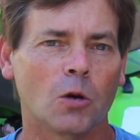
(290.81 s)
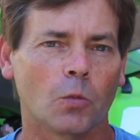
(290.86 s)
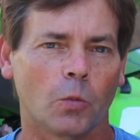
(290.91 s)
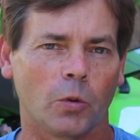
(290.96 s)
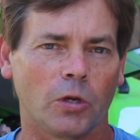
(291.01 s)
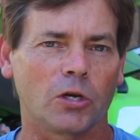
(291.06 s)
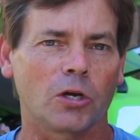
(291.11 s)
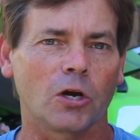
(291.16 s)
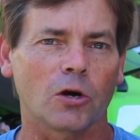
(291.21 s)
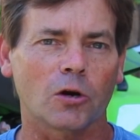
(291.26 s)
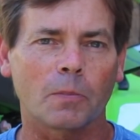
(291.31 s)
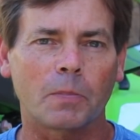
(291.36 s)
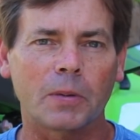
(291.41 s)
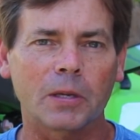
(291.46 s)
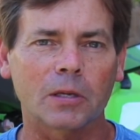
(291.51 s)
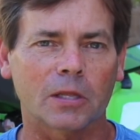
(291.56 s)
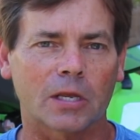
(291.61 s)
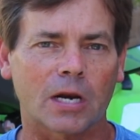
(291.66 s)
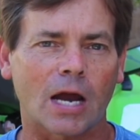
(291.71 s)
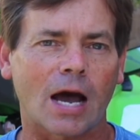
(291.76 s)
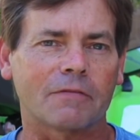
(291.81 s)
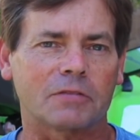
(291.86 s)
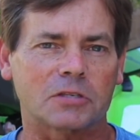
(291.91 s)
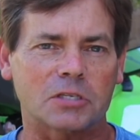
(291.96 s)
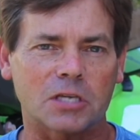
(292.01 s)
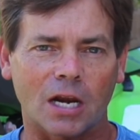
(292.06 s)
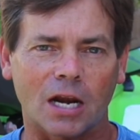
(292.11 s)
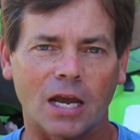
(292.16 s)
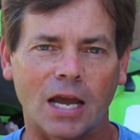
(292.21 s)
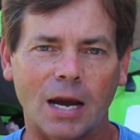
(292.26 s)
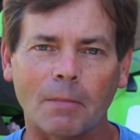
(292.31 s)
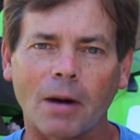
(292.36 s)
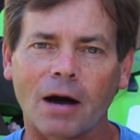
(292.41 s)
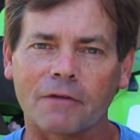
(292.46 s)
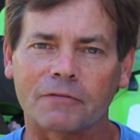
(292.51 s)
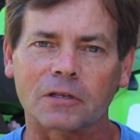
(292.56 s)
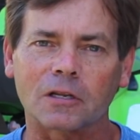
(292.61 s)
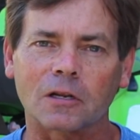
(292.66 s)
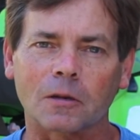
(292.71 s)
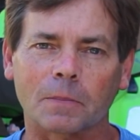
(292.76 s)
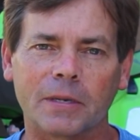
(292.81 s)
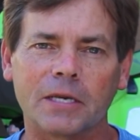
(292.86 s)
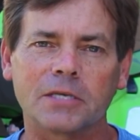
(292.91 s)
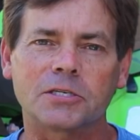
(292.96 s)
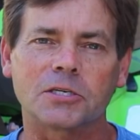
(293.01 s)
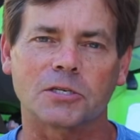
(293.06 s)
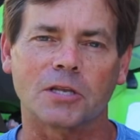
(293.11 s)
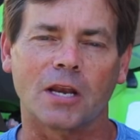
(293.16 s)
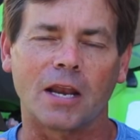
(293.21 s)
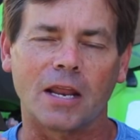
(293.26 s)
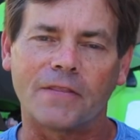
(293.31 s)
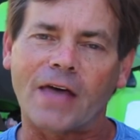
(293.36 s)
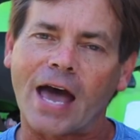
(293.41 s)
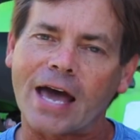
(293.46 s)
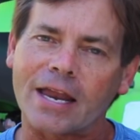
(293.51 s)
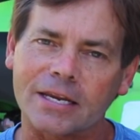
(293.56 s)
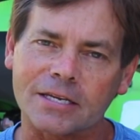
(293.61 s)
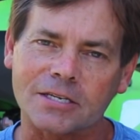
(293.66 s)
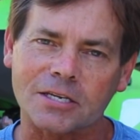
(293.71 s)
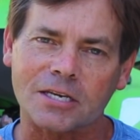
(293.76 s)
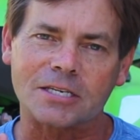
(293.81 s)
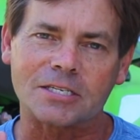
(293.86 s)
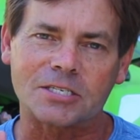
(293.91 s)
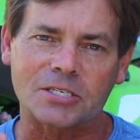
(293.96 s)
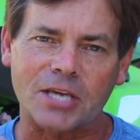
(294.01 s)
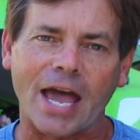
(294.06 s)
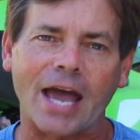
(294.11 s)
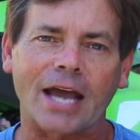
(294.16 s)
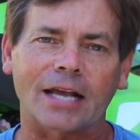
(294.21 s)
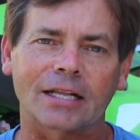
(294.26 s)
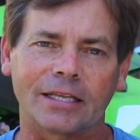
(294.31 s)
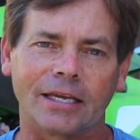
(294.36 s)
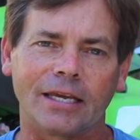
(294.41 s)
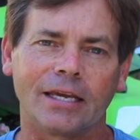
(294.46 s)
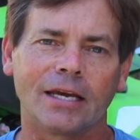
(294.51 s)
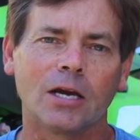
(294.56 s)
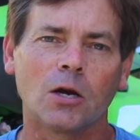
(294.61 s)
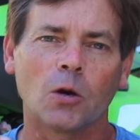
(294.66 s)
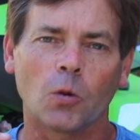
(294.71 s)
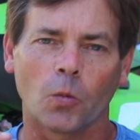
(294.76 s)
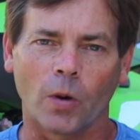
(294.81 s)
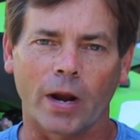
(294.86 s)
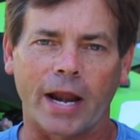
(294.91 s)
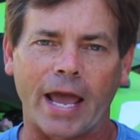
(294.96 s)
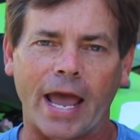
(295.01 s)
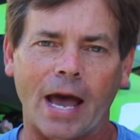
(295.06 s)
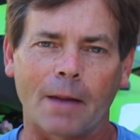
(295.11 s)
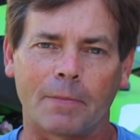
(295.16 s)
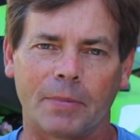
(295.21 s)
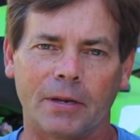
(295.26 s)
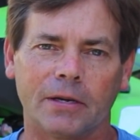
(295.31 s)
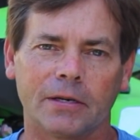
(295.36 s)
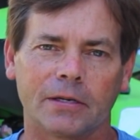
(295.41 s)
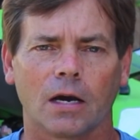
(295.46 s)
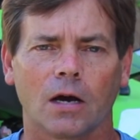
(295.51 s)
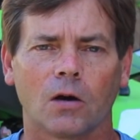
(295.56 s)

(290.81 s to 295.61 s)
when you go to peel it off, it's going to come off in little pieces, and that is exactly what happened.